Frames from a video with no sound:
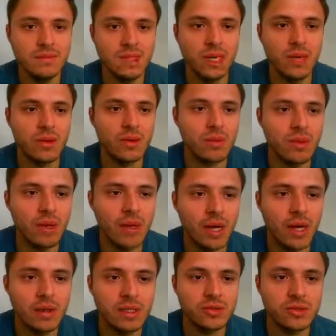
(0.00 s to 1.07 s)
Oh,
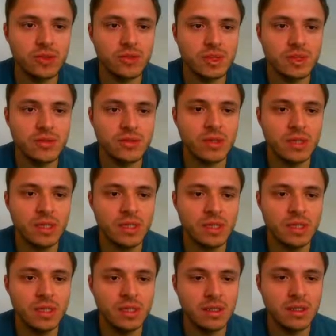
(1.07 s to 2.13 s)
now he's dropping his rook,
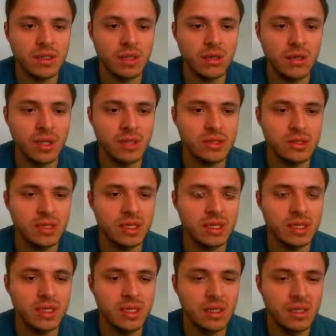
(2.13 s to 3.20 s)
isn't he? Queen to
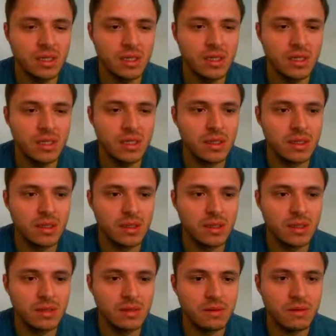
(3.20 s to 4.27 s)

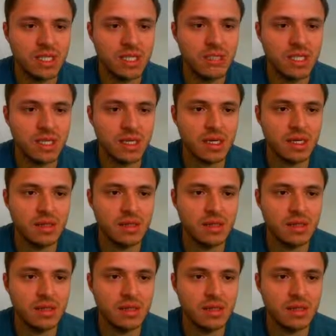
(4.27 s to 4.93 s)
e5 check.